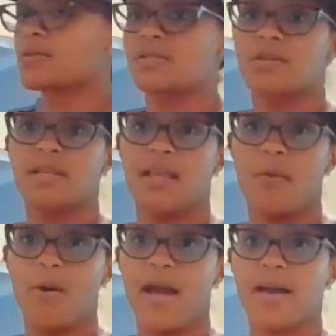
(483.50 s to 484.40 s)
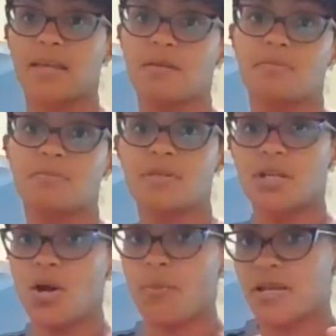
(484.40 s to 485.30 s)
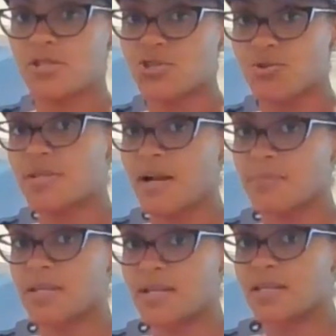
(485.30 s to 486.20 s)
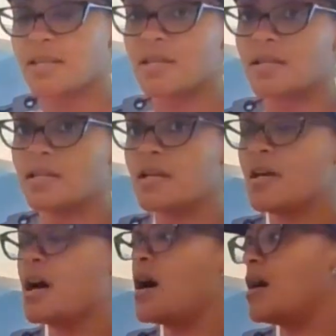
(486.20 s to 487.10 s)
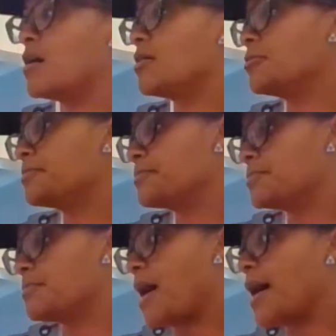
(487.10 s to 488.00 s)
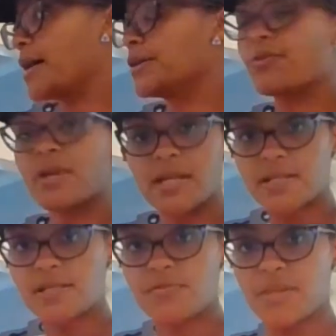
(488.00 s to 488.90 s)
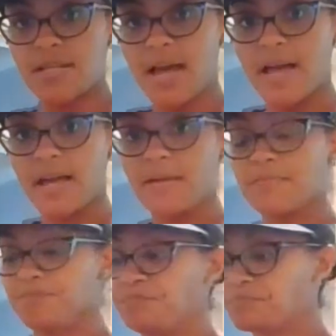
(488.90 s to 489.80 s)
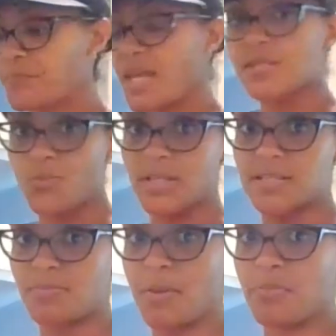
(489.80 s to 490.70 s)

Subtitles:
so that way I can, you know, make sure that I'm getting in my greens for the day, as well as my